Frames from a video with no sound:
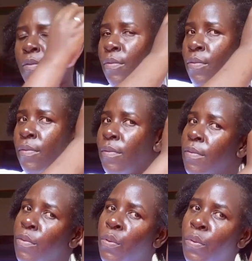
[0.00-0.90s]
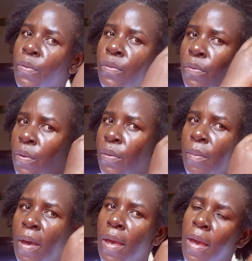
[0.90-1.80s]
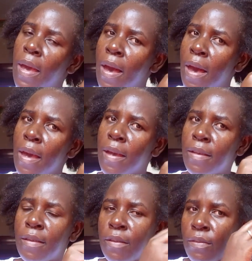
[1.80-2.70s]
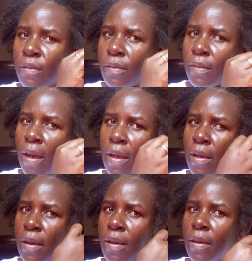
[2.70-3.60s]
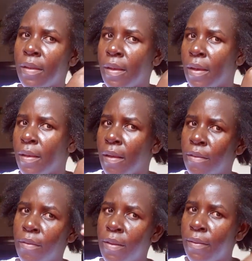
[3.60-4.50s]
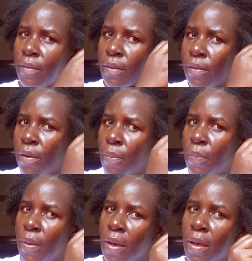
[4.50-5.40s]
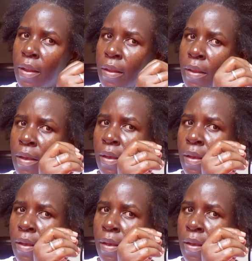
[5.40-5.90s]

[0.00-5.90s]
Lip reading: to to do on my hair, either to tie it, either to leave it open.